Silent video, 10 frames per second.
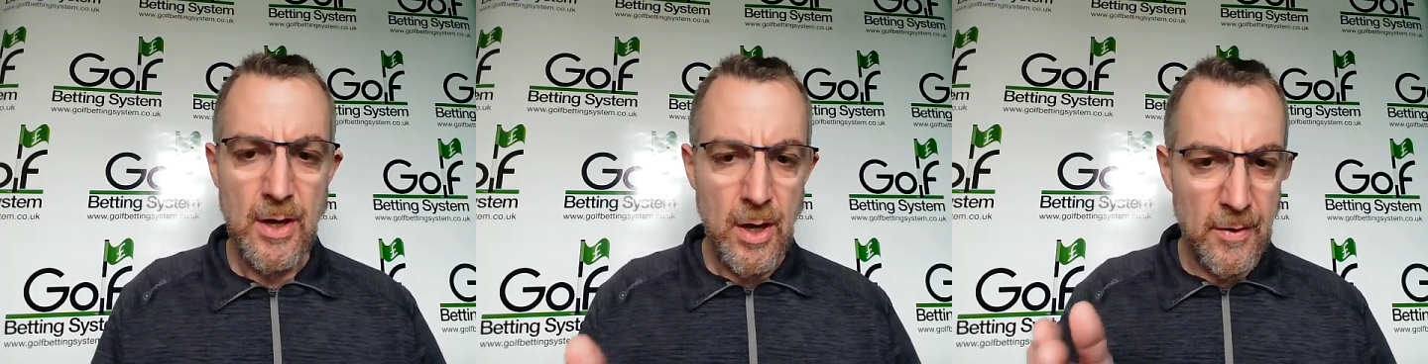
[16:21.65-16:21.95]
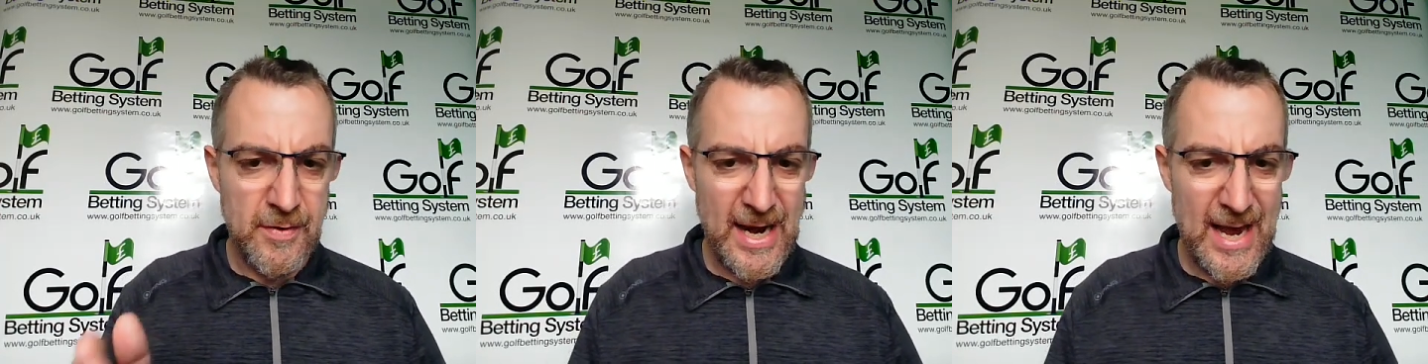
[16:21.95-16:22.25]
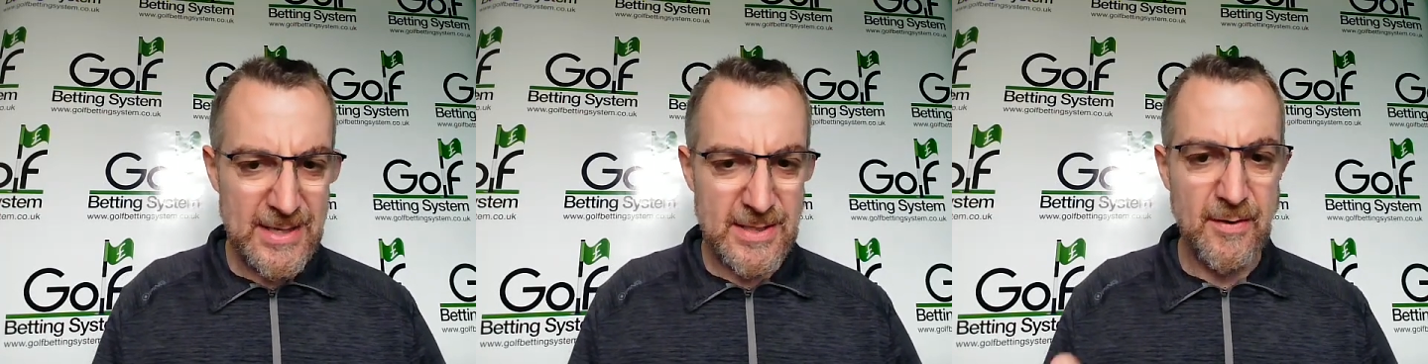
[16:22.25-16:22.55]
of
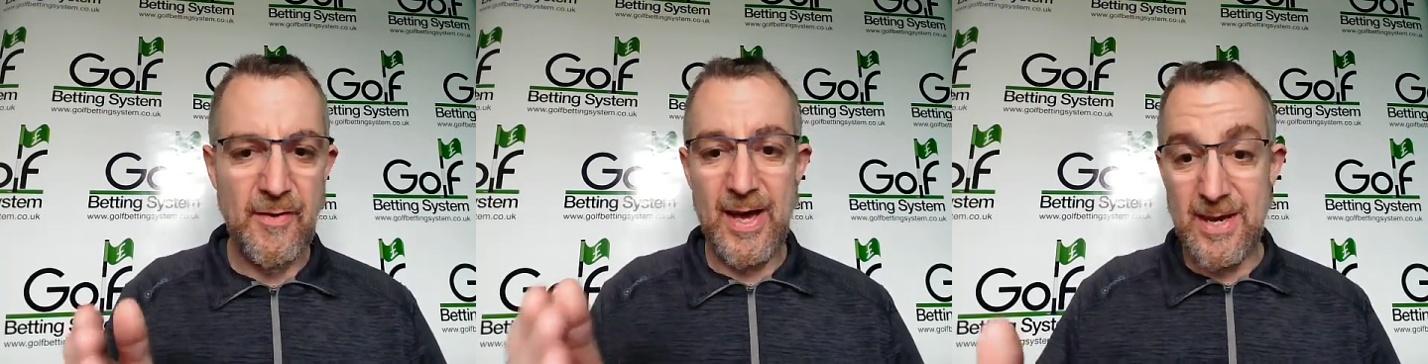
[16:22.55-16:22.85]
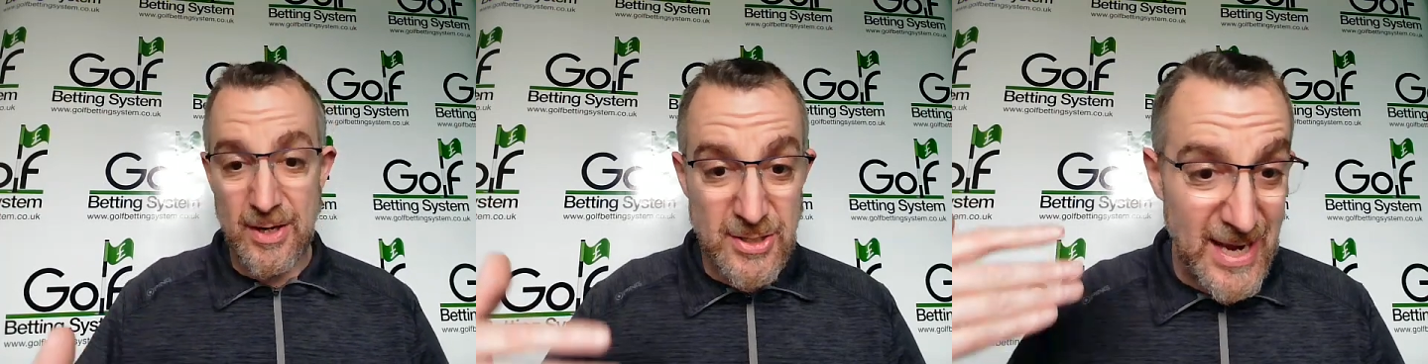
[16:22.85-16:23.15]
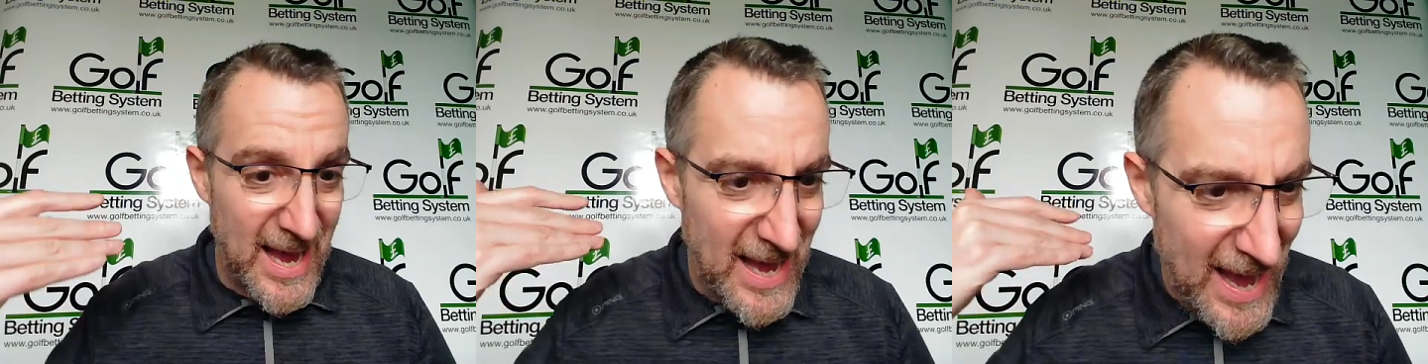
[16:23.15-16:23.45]
Las Vegas
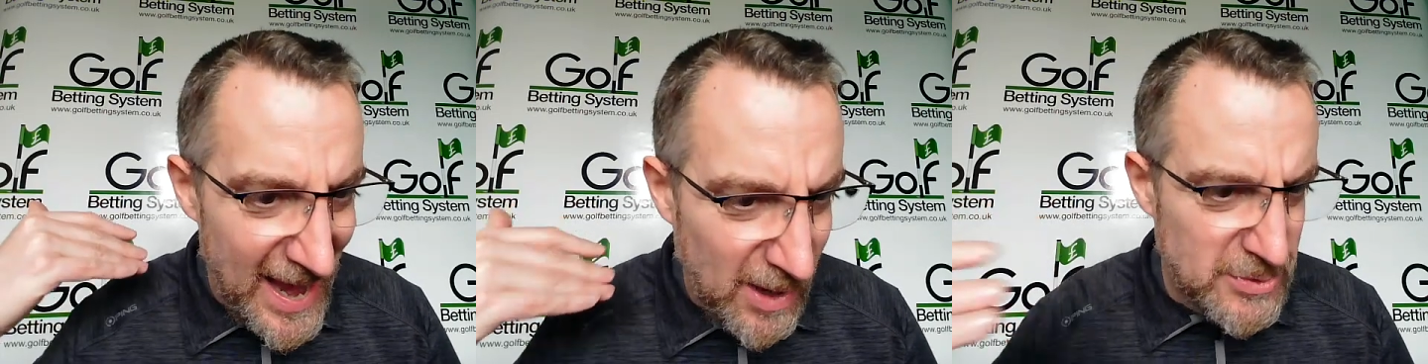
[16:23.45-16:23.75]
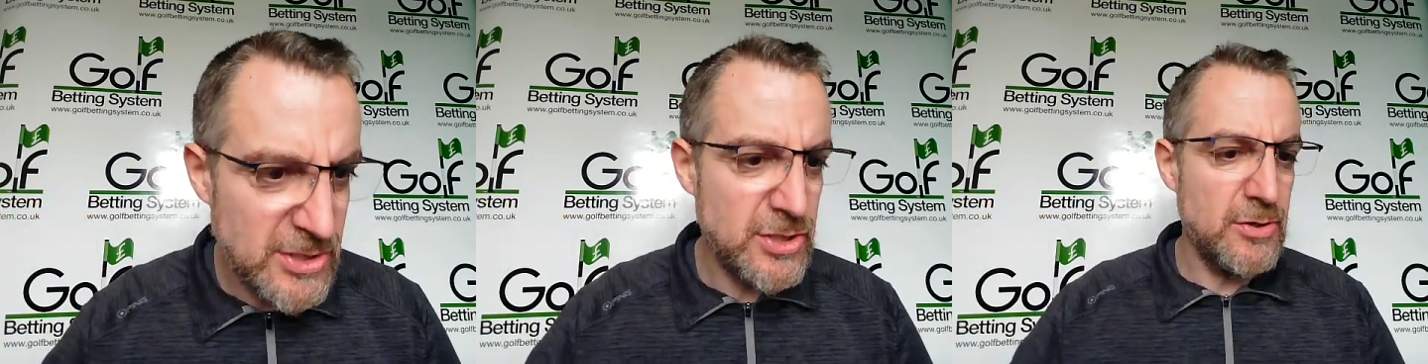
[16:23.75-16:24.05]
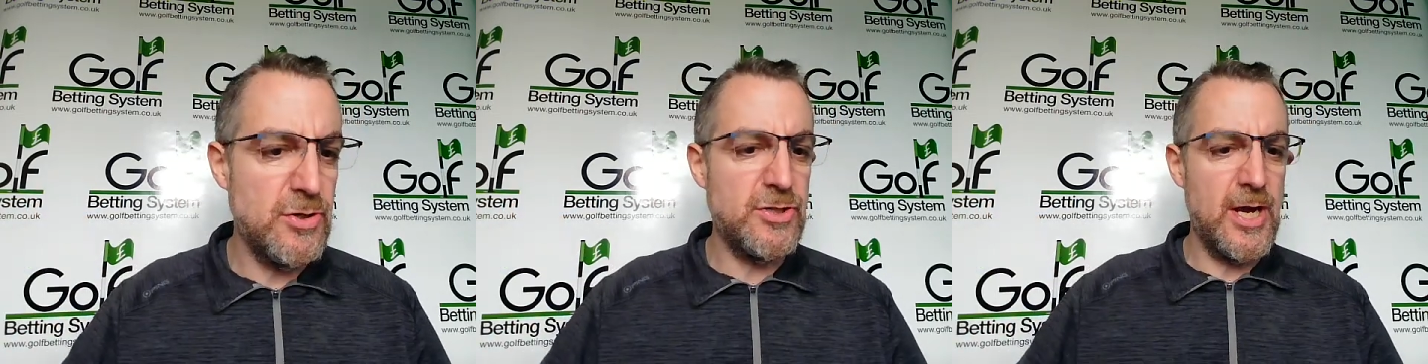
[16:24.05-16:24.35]
at
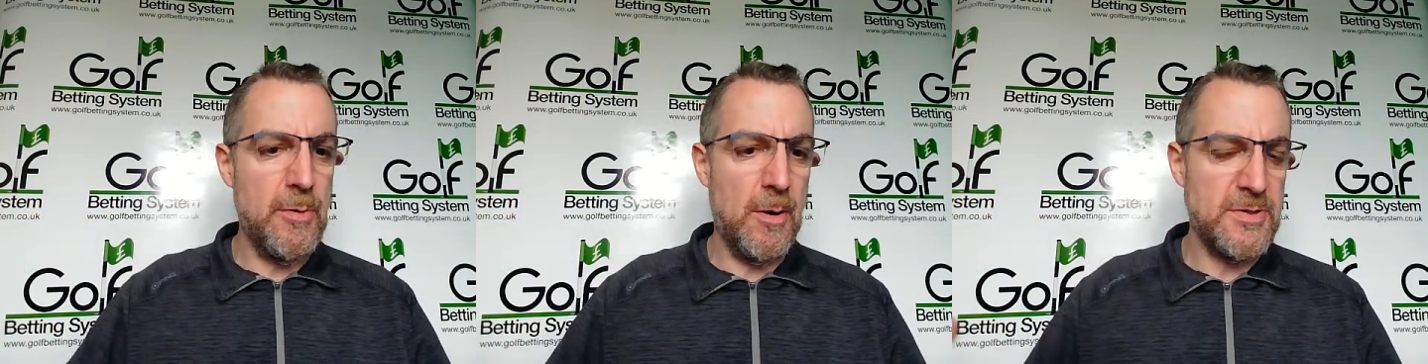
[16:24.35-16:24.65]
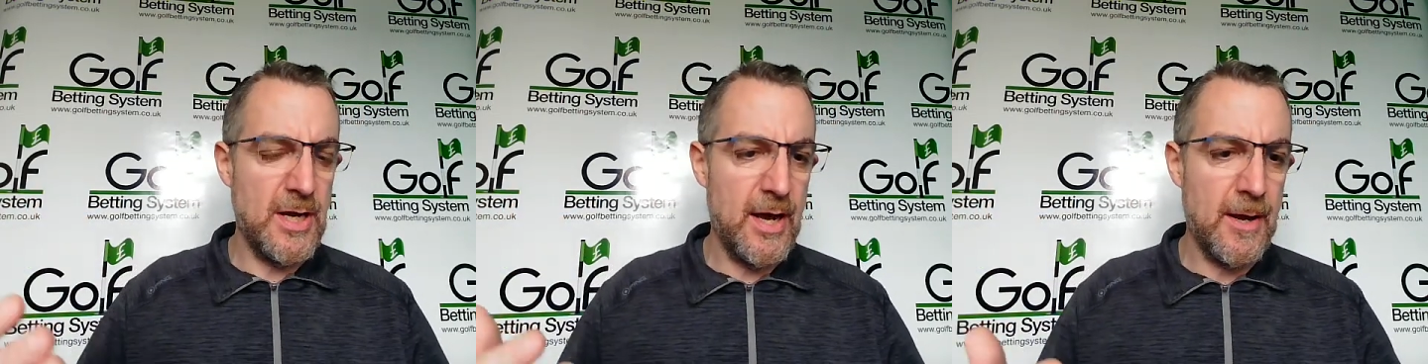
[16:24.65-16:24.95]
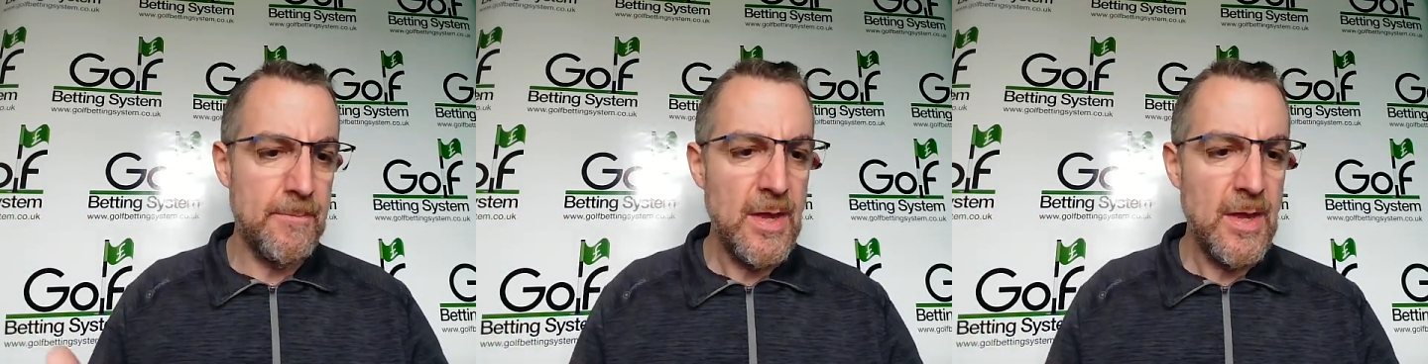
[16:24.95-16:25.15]
altitude. You see what I'm saying?